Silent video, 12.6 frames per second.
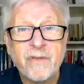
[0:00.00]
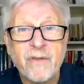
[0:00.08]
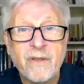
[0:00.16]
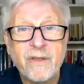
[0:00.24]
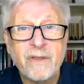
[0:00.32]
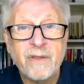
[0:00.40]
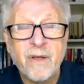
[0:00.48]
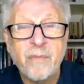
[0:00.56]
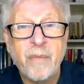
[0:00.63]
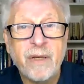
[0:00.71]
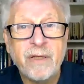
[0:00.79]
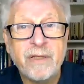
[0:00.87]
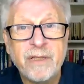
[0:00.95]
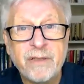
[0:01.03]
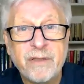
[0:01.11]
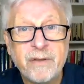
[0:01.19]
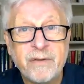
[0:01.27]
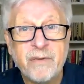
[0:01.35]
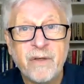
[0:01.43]
upregulate
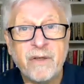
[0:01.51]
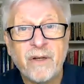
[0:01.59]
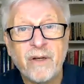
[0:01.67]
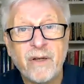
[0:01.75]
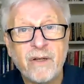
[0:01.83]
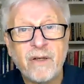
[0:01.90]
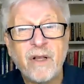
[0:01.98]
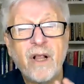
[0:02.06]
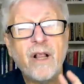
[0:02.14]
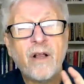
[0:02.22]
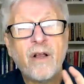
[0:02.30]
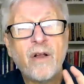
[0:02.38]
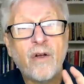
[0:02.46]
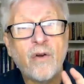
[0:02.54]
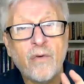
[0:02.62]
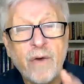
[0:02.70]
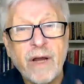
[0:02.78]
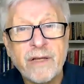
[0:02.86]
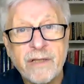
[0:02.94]
your uh,
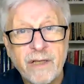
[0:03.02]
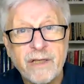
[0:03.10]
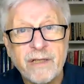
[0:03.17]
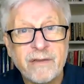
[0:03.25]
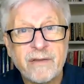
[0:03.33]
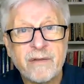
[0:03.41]
ability to uh,